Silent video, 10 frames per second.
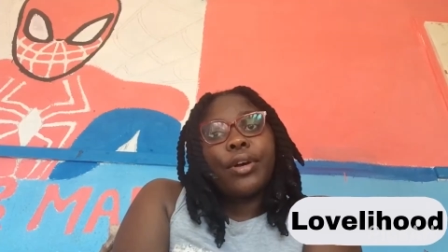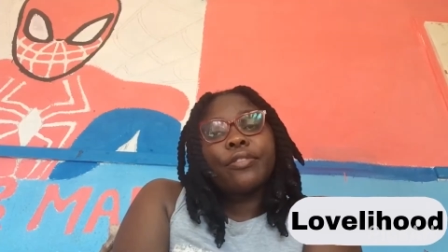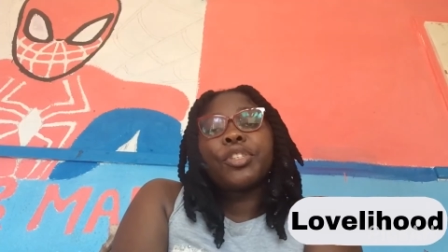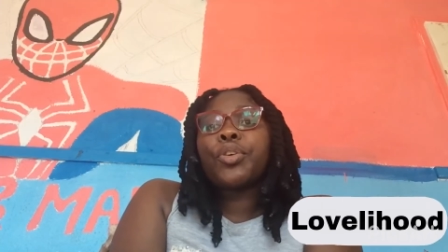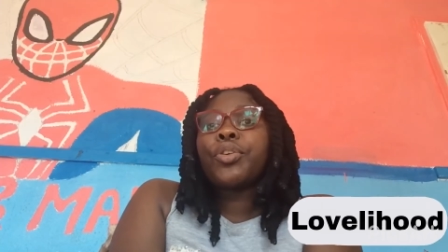I've
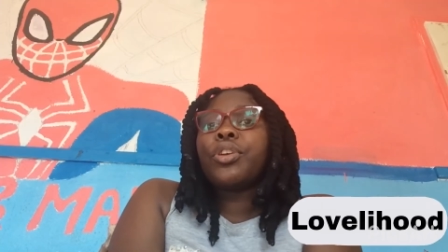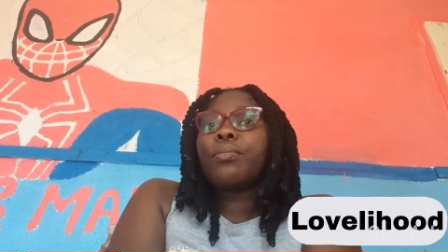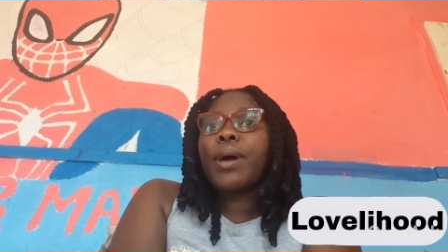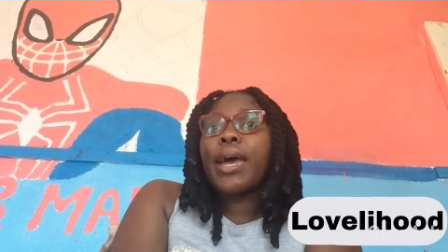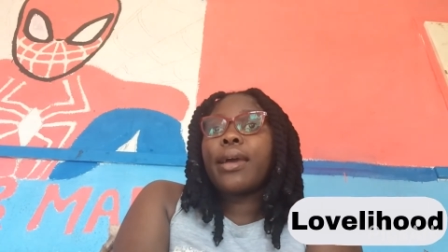showed you
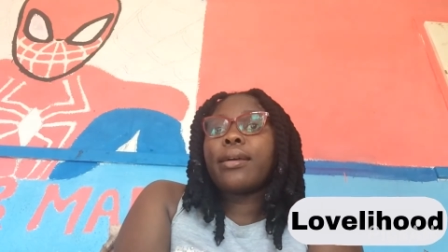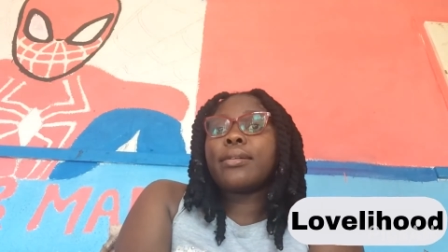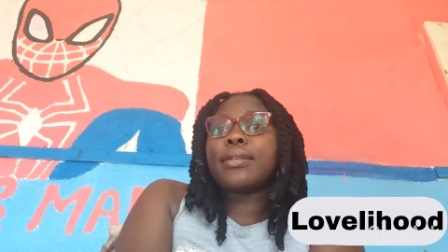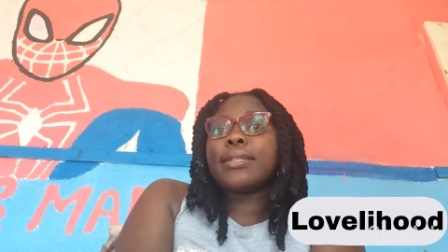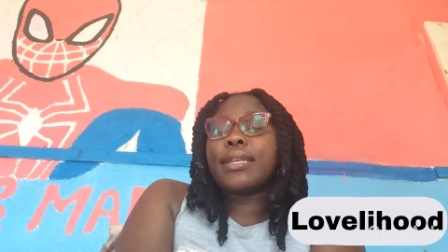my
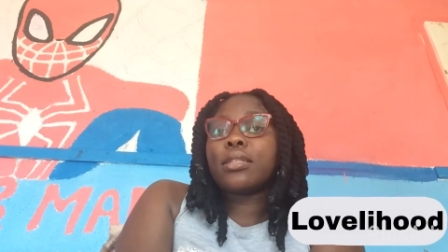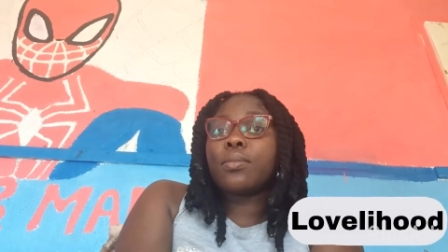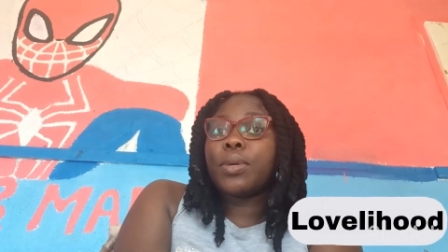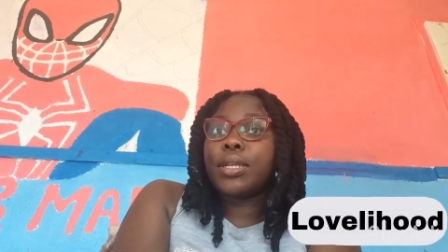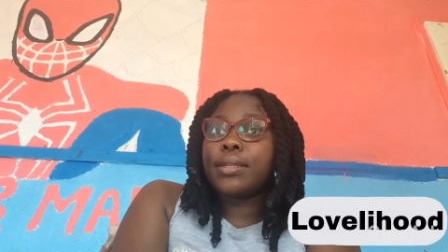
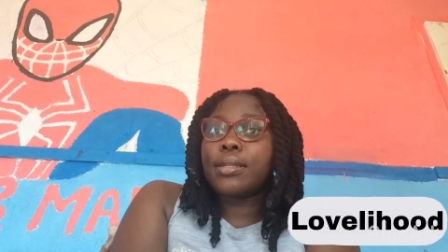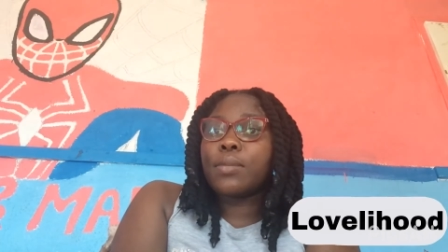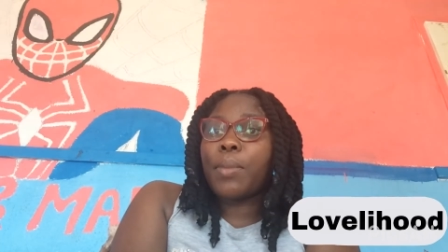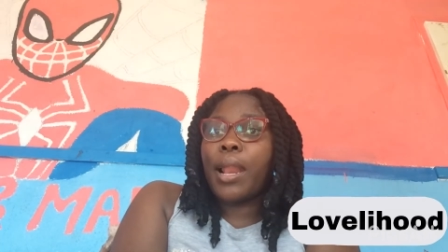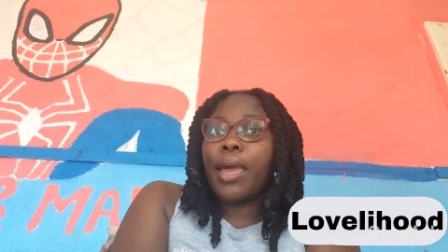assessment
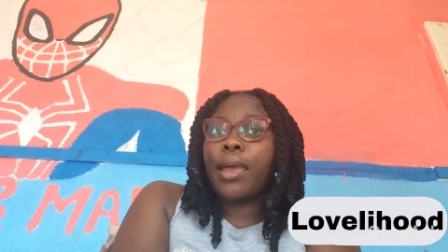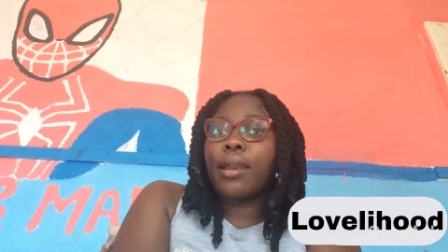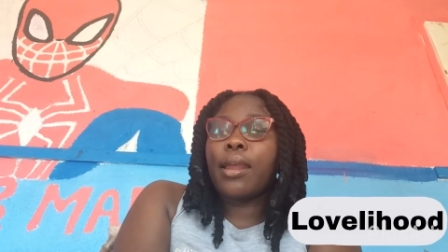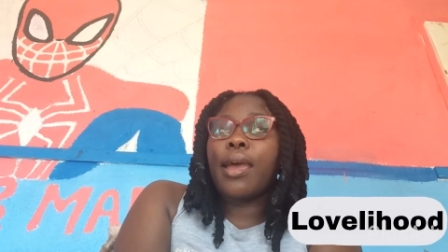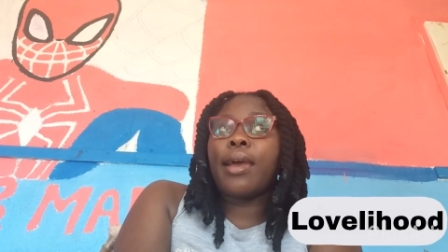
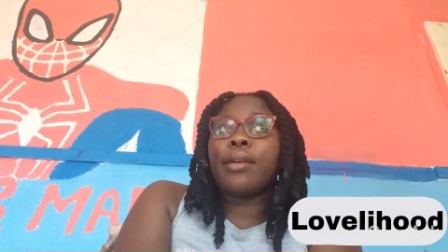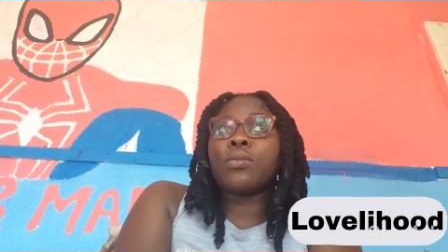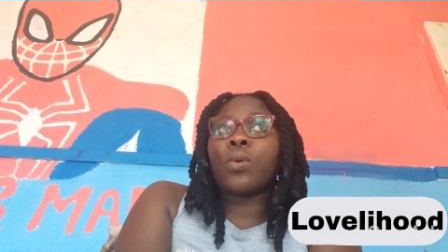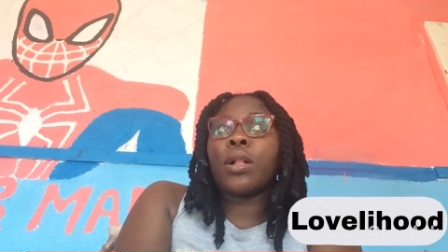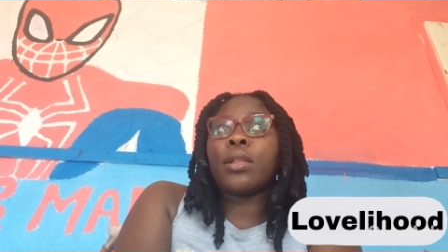plan as
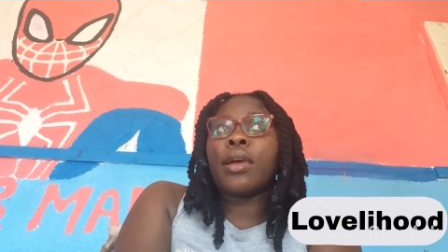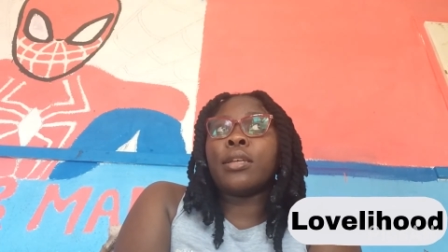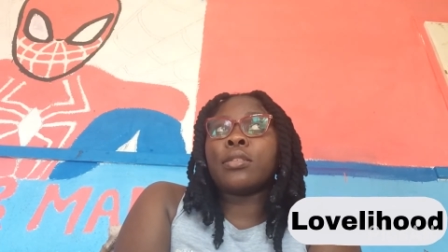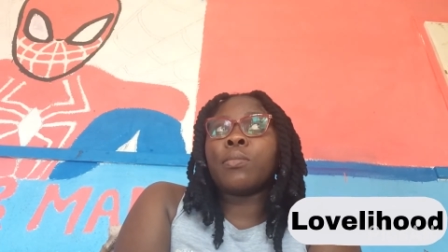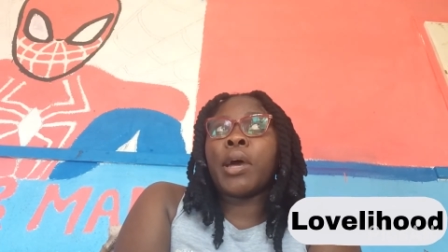well
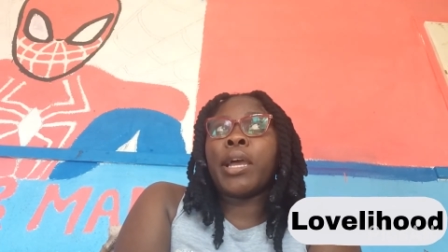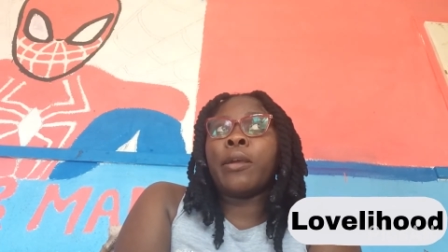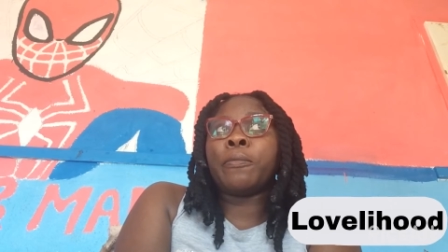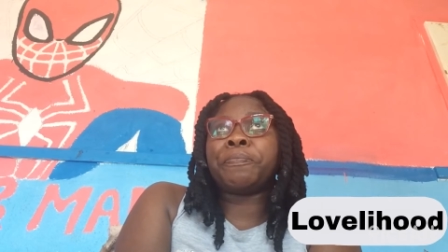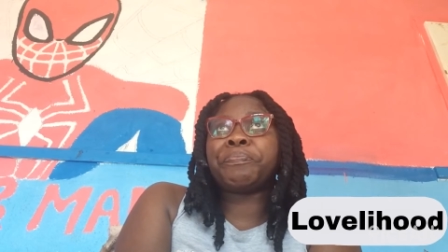as my
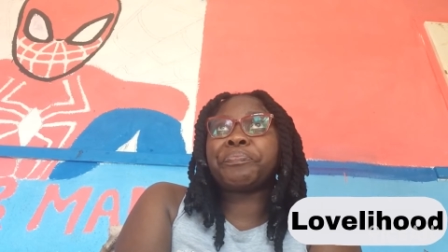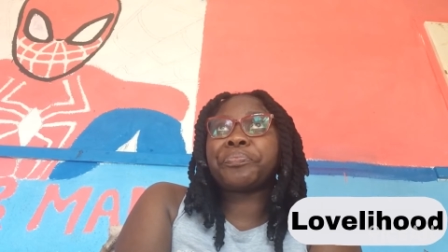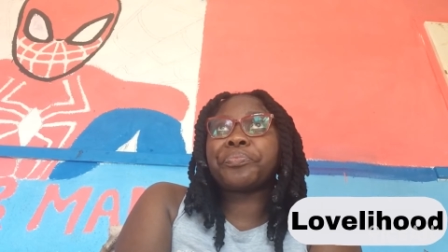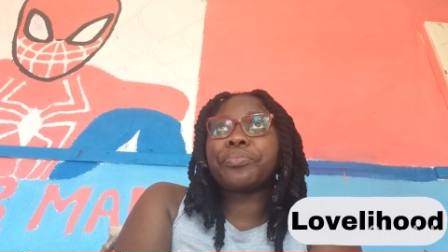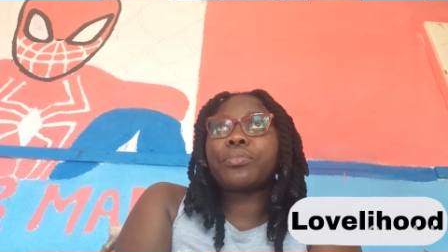
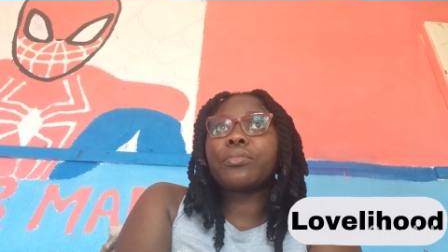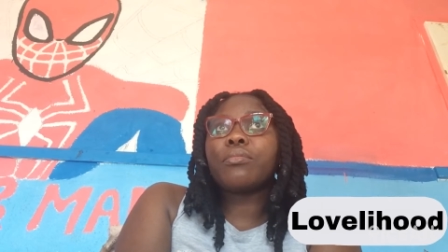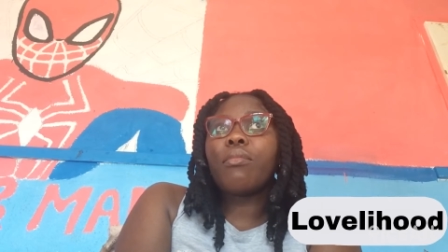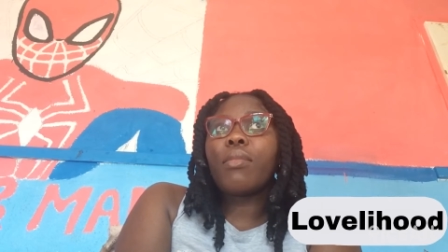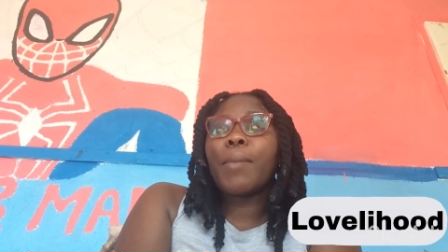
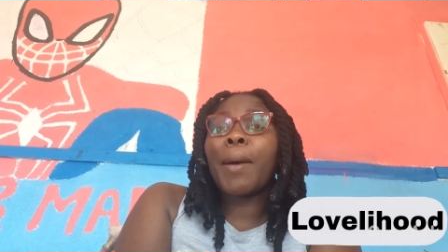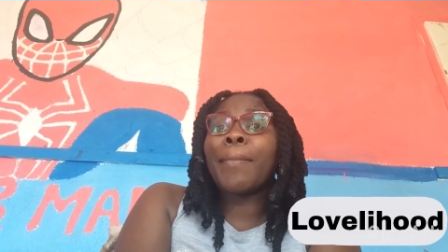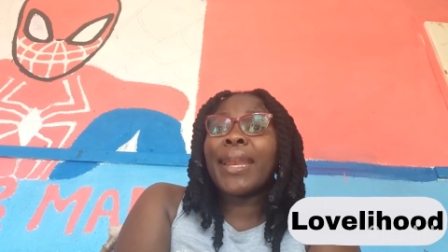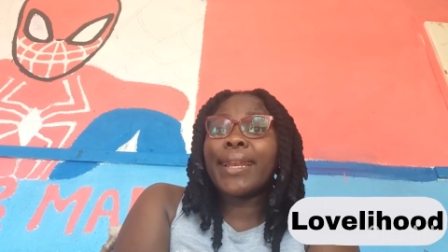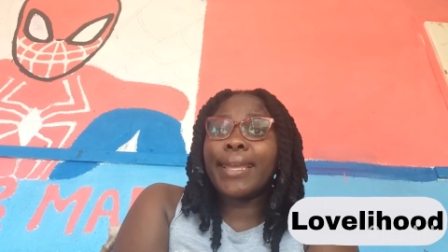
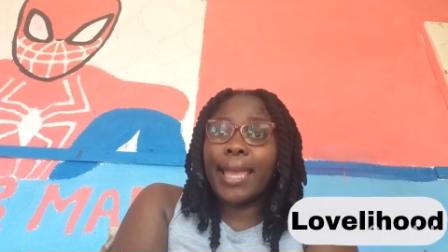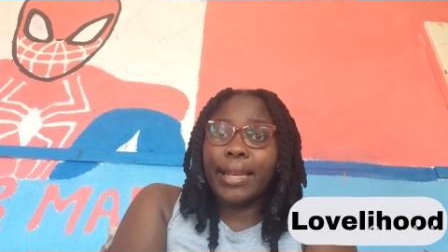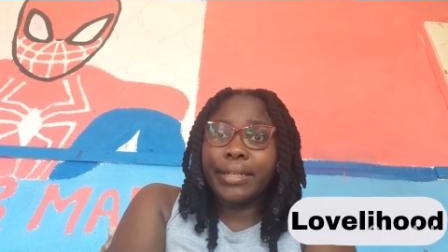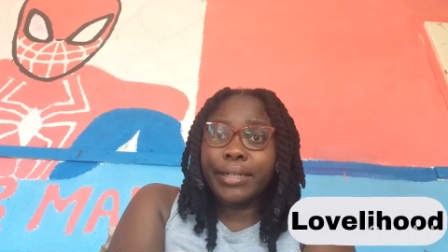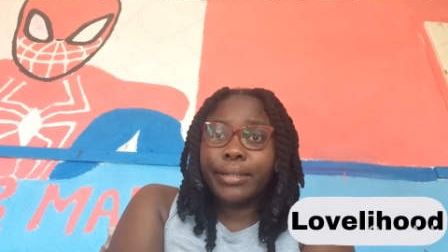monthly
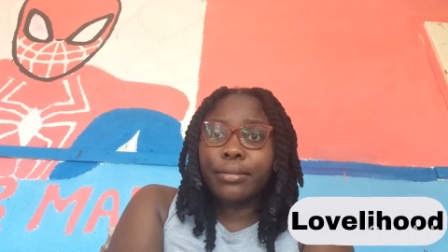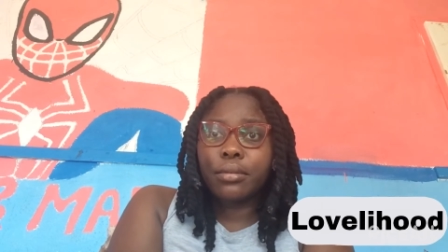calendar.